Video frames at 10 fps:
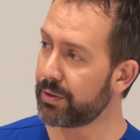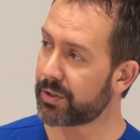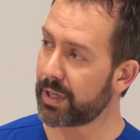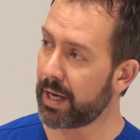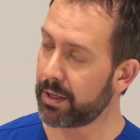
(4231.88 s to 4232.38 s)

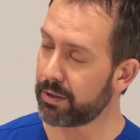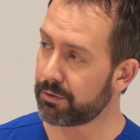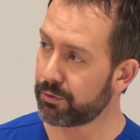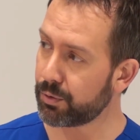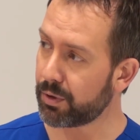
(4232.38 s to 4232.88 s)
scanning
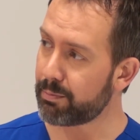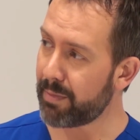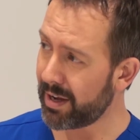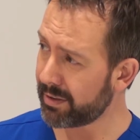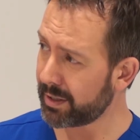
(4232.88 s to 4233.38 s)
for
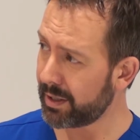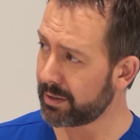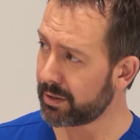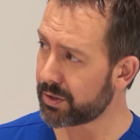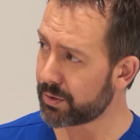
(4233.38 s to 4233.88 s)
mouthguard
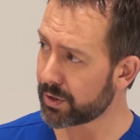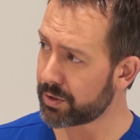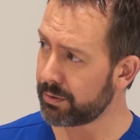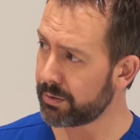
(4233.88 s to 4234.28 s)
construction?